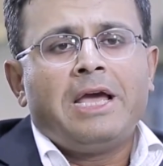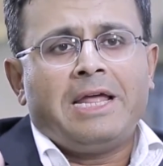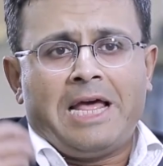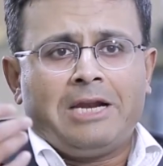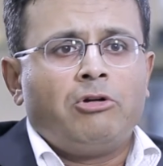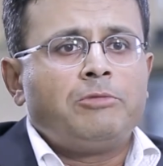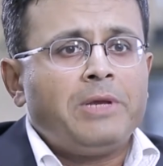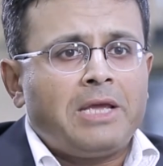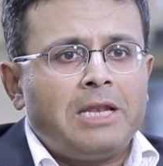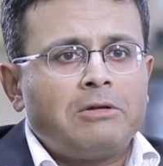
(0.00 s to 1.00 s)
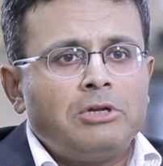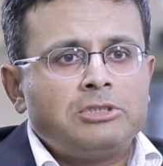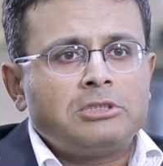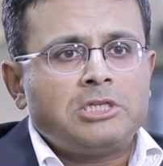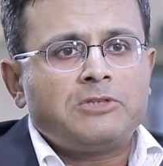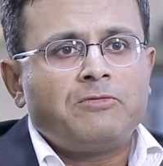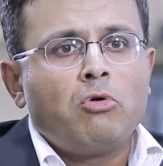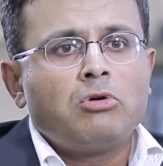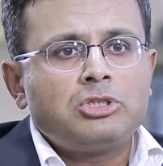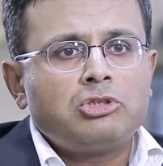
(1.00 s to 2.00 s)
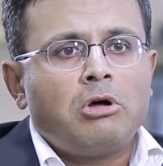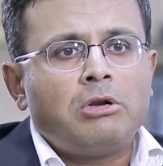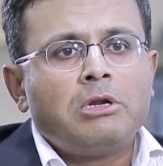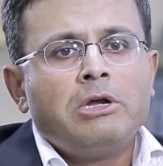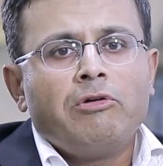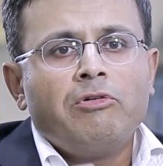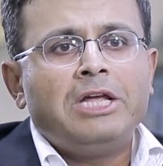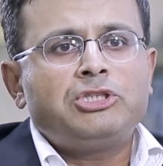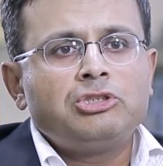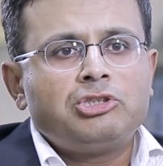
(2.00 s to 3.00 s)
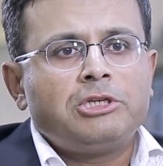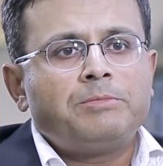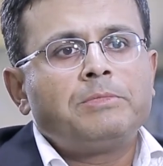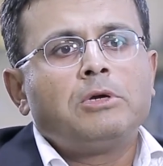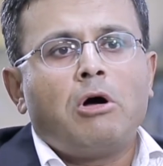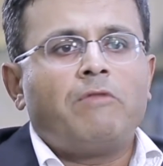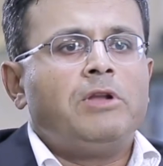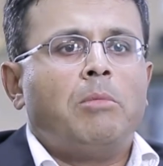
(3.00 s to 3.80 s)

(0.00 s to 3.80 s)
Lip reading: and algorithmic calculations has focused on relationship of